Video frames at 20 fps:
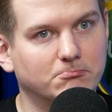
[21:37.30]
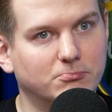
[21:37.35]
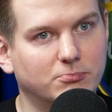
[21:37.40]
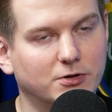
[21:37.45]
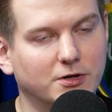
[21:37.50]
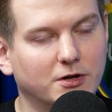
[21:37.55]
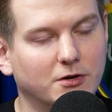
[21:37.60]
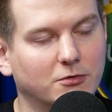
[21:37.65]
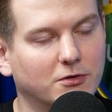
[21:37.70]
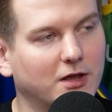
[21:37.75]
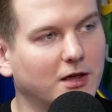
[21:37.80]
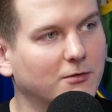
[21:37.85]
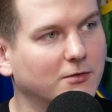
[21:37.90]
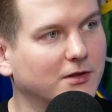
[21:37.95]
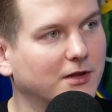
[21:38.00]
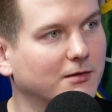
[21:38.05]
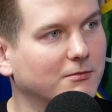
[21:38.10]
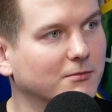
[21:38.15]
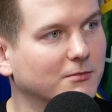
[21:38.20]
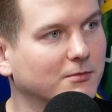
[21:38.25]
pretty okay
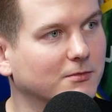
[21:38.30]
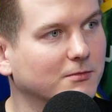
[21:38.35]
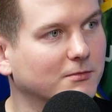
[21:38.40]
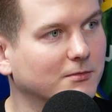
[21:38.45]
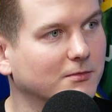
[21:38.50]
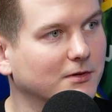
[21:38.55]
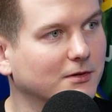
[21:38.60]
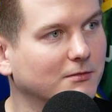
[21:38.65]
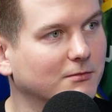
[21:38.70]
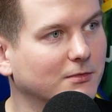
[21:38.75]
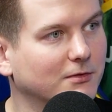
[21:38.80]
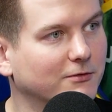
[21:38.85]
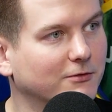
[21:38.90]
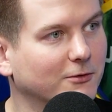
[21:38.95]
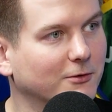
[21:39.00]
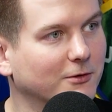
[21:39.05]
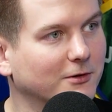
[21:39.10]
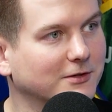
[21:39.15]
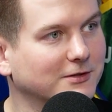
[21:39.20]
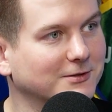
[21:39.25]
with them
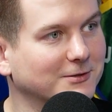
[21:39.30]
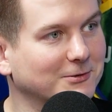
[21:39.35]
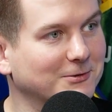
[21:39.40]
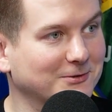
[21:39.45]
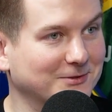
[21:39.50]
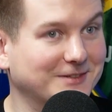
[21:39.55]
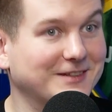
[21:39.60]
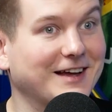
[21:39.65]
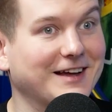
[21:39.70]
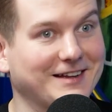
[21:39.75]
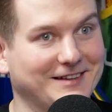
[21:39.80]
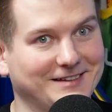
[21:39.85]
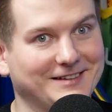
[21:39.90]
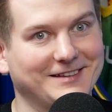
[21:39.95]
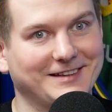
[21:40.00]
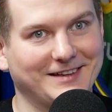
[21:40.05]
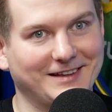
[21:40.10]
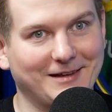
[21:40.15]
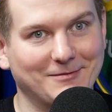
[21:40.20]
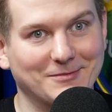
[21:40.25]
before, so
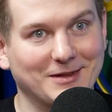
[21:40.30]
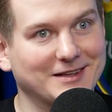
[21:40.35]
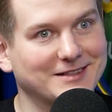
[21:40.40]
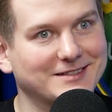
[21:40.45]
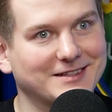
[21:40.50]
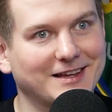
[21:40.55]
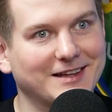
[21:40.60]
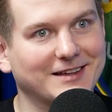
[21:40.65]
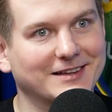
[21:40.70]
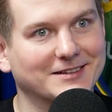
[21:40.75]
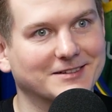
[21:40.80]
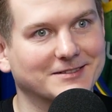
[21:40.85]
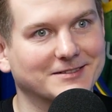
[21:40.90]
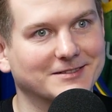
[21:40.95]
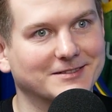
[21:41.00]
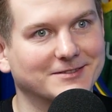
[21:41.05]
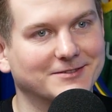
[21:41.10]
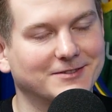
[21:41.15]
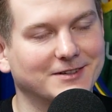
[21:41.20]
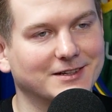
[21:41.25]
I'm not saying
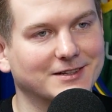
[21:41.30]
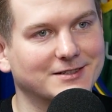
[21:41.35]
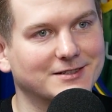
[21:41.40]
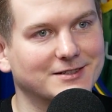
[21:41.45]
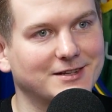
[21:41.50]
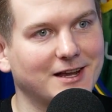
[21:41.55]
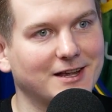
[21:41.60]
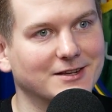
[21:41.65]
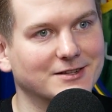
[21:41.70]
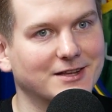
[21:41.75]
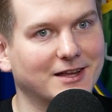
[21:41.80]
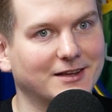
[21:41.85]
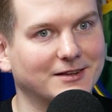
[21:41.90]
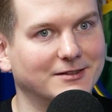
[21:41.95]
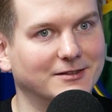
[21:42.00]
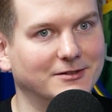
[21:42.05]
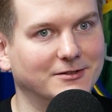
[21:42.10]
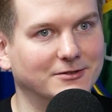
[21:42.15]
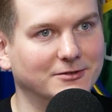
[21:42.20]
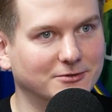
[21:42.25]
things changed. I
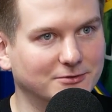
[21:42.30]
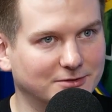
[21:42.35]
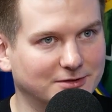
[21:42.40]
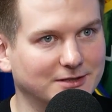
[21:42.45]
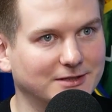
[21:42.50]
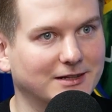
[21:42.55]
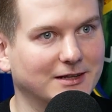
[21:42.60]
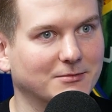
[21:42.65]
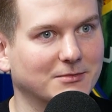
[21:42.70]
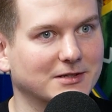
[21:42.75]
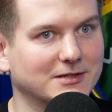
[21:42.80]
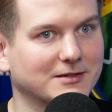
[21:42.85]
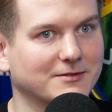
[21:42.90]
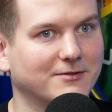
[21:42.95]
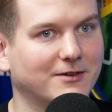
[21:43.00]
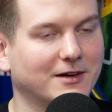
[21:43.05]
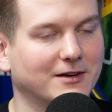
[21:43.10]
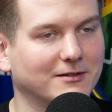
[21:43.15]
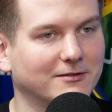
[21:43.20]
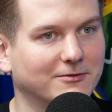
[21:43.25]
do see them as a
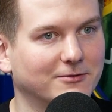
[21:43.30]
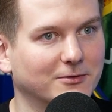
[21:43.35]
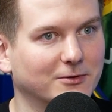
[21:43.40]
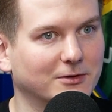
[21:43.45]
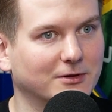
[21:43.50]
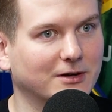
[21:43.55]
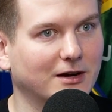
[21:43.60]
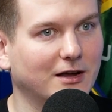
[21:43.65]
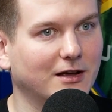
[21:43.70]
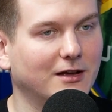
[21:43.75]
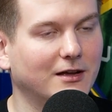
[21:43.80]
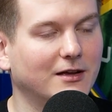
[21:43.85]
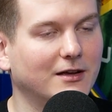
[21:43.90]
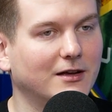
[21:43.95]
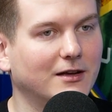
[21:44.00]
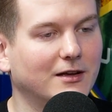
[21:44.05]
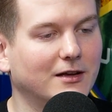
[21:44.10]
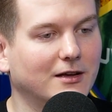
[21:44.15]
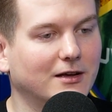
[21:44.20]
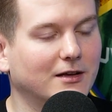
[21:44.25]
Final Four
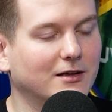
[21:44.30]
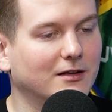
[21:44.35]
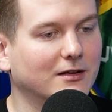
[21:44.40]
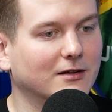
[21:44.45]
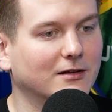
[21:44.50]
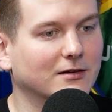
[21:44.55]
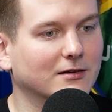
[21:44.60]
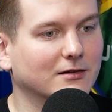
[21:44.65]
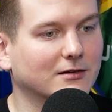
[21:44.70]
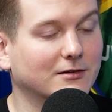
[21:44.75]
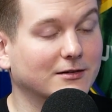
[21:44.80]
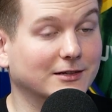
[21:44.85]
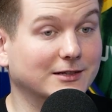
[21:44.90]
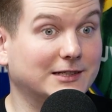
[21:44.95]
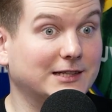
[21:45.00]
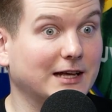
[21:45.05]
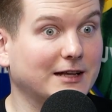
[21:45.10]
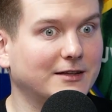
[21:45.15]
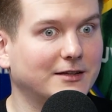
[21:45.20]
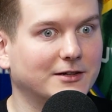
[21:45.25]

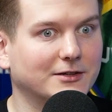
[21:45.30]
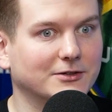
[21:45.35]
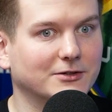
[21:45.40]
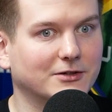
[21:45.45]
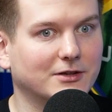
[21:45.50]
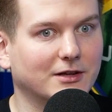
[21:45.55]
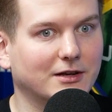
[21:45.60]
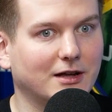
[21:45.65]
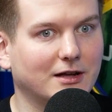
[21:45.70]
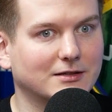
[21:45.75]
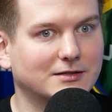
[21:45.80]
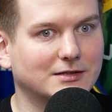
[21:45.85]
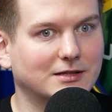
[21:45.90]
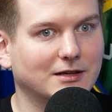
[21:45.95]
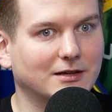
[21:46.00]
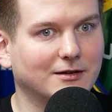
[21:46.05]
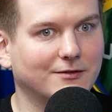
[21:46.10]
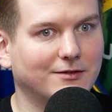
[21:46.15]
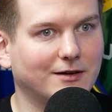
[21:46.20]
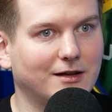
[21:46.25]
contender. You cannot
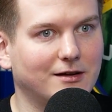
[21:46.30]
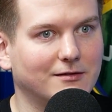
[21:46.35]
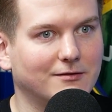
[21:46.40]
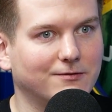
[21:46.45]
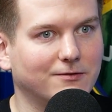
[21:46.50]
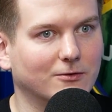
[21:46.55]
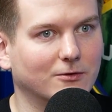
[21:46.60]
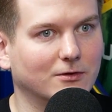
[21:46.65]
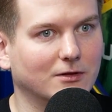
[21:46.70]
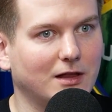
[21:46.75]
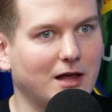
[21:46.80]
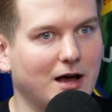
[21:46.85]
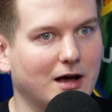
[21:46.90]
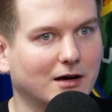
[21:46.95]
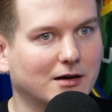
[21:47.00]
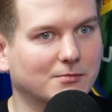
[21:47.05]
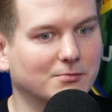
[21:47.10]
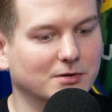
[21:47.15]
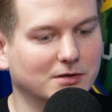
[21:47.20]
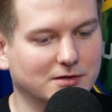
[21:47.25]
say a Final Four
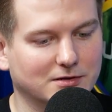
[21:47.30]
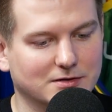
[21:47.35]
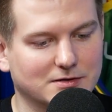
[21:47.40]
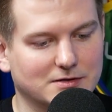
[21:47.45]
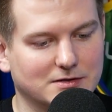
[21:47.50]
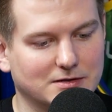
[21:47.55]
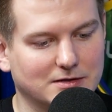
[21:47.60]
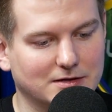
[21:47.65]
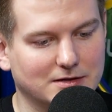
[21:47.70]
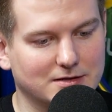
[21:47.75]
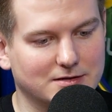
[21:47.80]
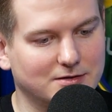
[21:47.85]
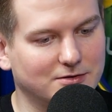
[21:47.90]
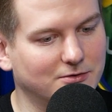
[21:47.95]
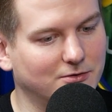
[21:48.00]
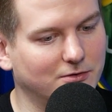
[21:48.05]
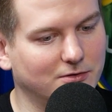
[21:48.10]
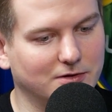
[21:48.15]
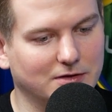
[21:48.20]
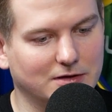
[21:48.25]
lock, because in this
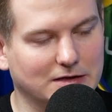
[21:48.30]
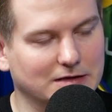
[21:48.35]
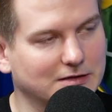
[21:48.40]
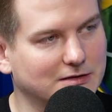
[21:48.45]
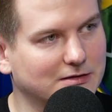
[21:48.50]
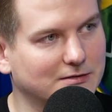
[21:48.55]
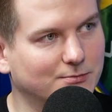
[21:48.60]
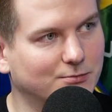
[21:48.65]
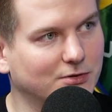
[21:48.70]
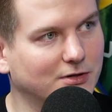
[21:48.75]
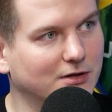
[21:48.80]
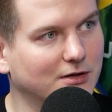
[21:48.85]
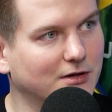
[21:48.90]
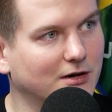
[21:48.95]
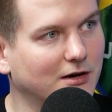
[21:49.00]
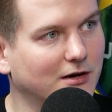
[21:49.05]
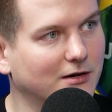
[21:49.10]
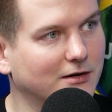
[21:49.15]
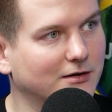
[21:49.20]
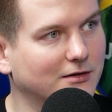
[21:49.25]
EuroLeague it's pretty
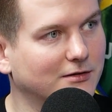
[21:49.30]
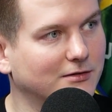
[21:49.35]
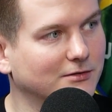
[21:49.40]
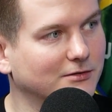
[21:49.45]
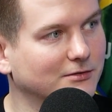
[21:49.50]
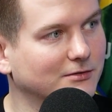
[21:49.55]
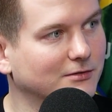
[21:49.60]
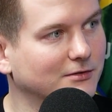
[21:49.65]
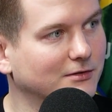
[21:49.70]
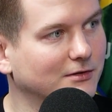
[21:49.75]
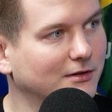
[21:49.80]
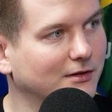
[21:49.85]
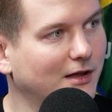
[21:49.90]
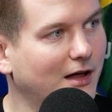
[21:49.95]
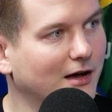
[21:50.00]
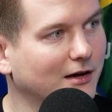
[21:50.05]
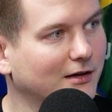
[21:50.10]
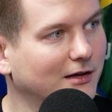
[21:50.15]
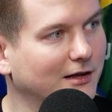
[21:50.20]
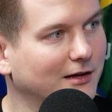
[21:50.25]
hard to
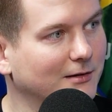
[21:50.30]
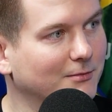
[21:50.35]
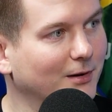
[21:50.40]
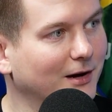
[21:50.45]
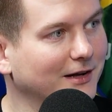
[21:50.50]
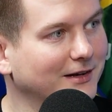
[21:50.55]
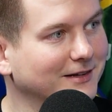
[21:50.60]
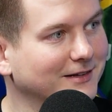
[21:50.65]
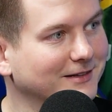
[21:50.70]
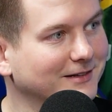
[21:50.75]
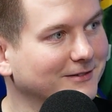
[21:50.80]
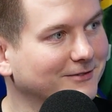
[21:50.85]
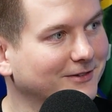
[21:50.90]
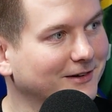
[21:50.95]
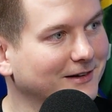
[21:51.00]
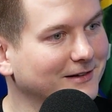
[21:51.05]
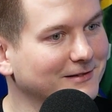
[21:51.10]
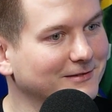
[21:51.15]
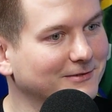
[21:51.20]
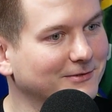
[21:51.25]
lock anybody in the
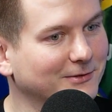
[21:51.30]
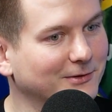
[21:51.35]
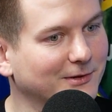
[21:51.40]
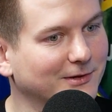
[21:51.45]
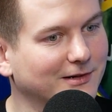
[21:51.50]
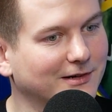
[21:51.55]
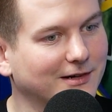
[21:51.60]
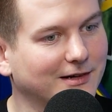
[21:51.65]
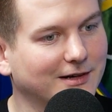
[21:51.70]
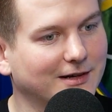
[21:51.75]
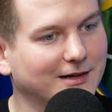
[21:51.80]
Final Four.